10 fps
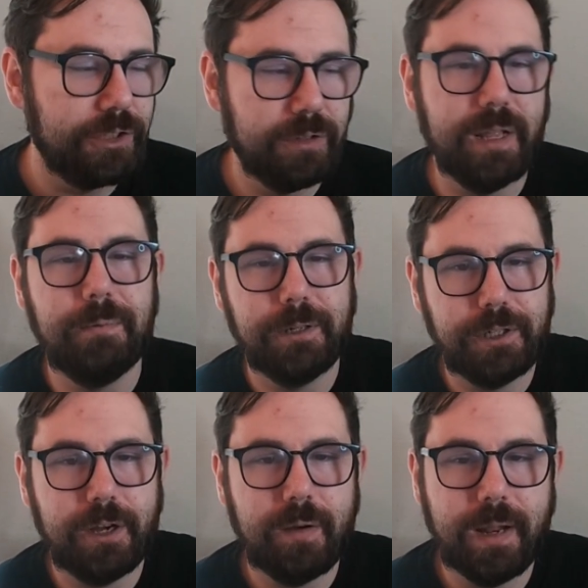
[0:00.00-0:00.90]
should they wish
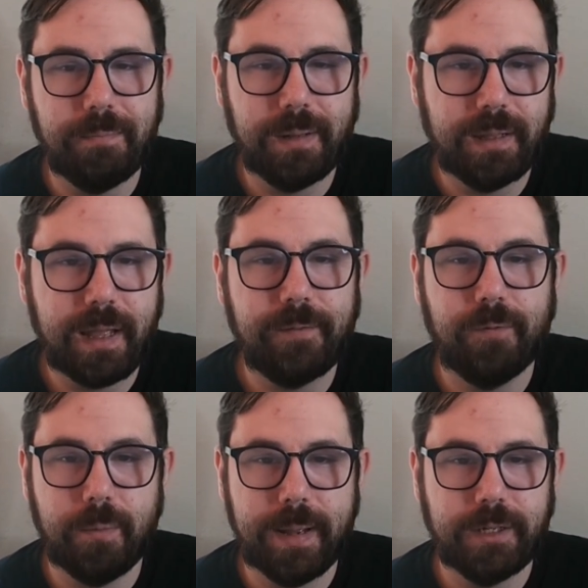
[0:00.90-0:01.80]
to go ahead and play that
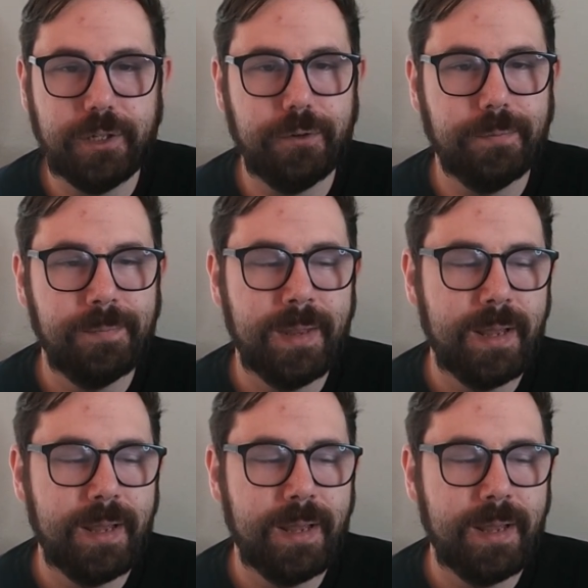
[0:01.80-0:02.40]
format too.